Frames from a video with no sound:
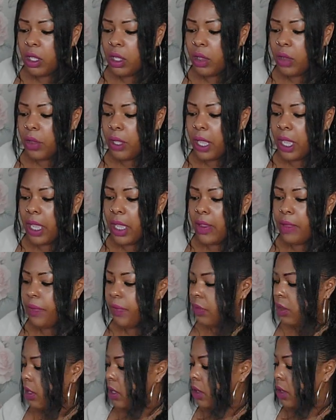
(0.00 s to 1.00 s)
Okay.
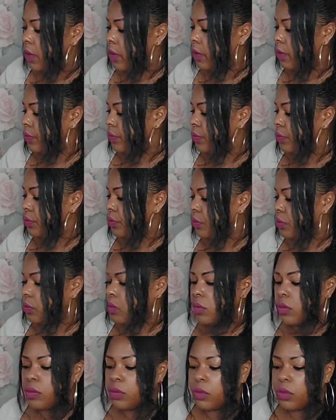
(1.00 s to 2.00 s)

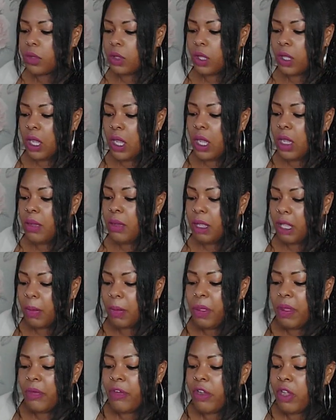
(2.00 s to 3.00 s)
Um, it could
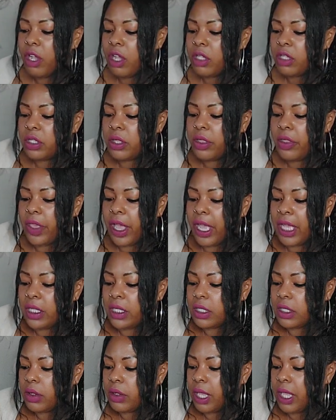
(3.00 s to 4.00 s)
be in regards to
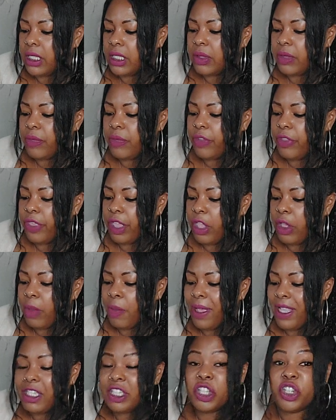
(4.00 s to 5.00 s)
that. Okay, something that you're
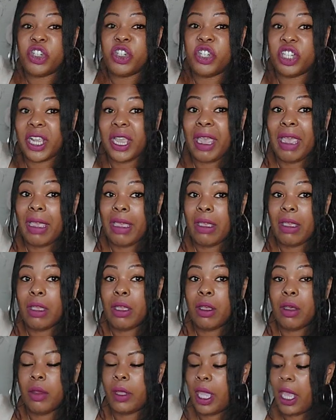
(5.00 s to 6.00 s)
meant to share.
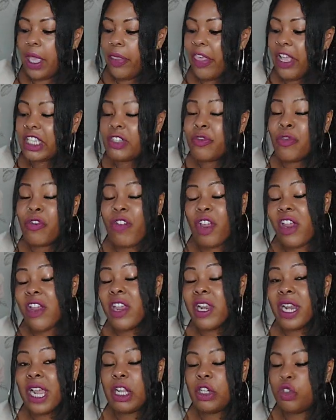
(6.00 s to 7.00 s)
Okay, that's
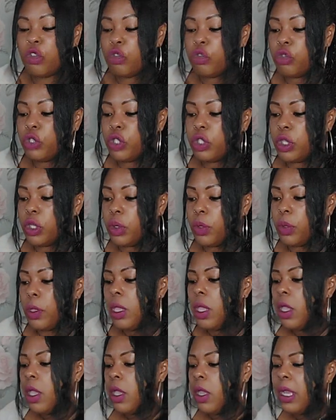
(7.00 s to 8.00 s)
very natural to you.
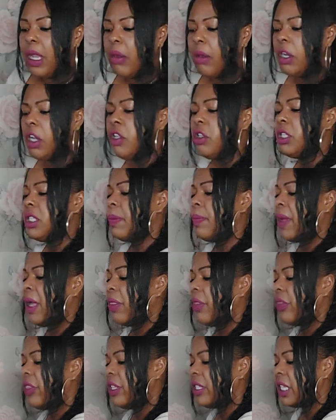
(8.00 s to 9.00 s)
Now I'm going to use the
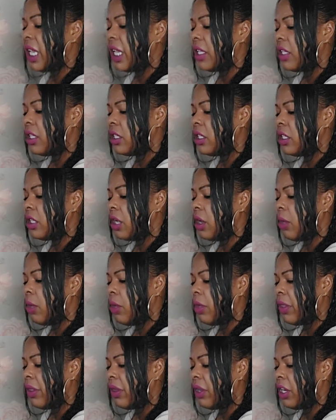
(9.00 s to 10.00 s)
Panther deck to start
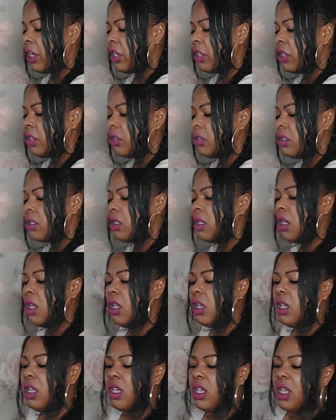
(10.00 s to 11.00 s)
with. I'm going to use
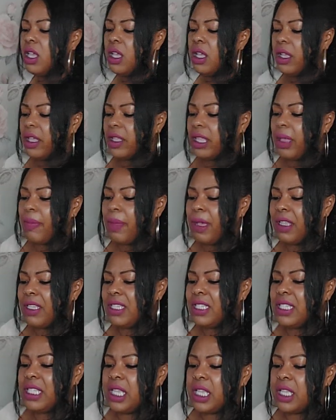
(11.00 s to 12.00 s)
uh, let's get about
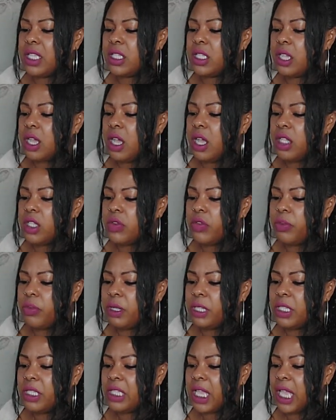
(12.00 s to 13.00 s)
six cards from
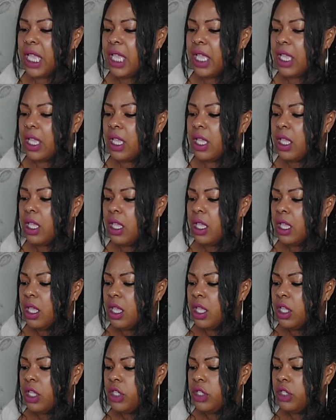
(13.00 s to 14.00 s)
this deck.
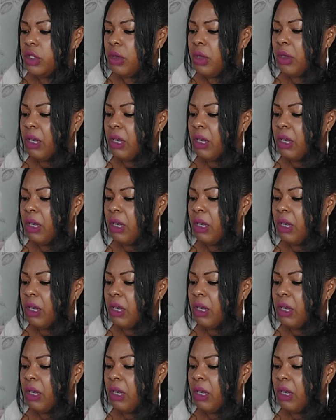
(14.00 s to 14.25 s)
Do you know what?